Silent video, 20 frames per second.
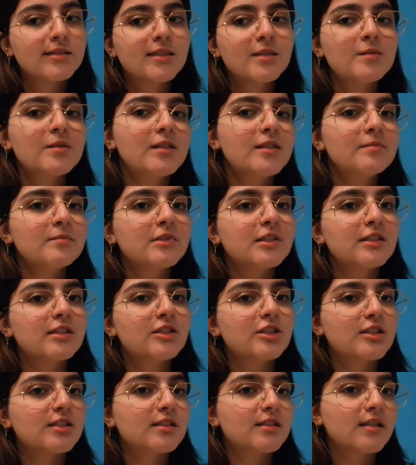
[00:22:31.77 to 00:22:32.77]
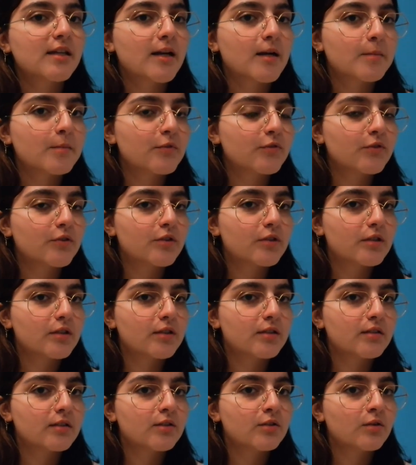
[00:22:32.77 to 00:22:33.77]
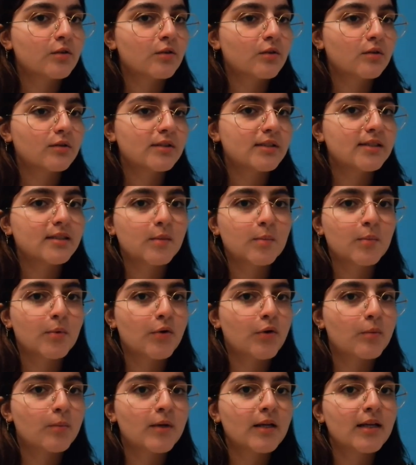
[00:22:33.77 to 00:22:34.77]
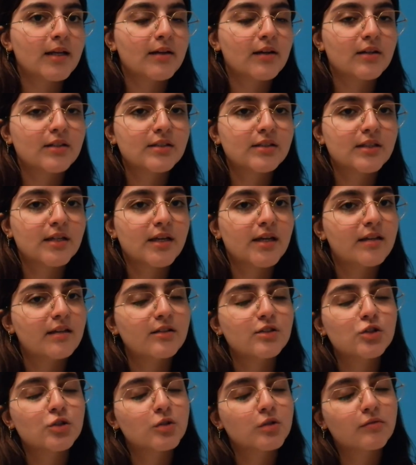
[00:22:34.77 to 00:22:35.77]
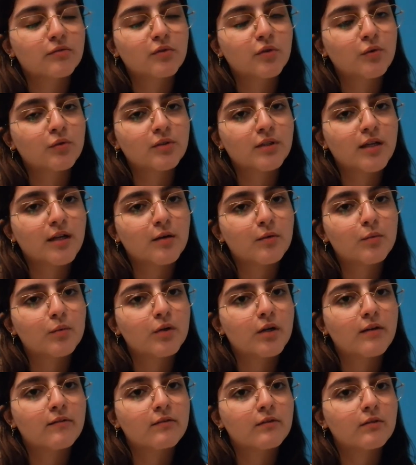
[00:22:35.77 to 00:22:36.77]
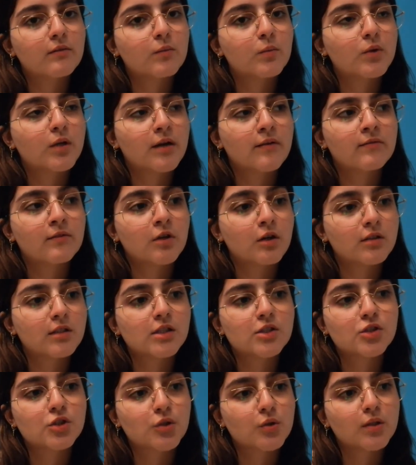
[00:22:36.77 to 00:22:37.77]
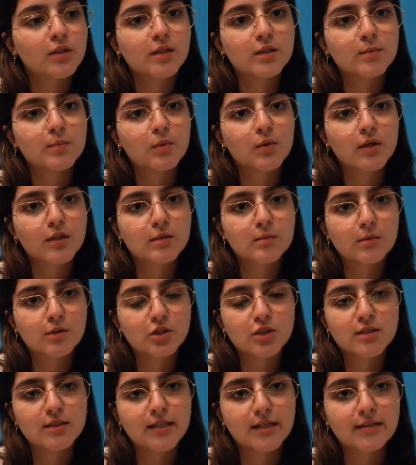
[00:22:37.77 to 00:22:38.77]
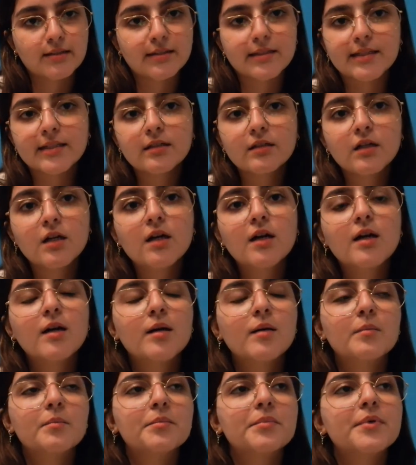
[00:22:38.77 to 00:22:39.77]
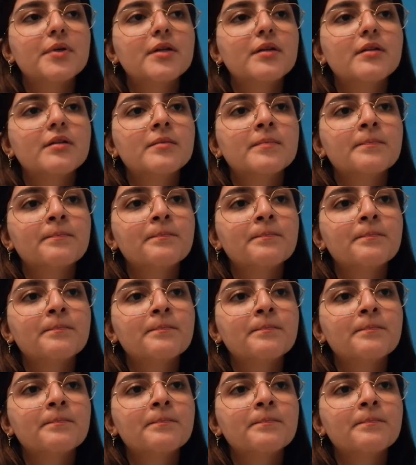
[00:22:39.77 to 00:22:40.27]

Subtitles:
Sometimes it's just set up for, you know, disappointment. Like I said, I should have known that I would have not enjoyed this book as much as I did. But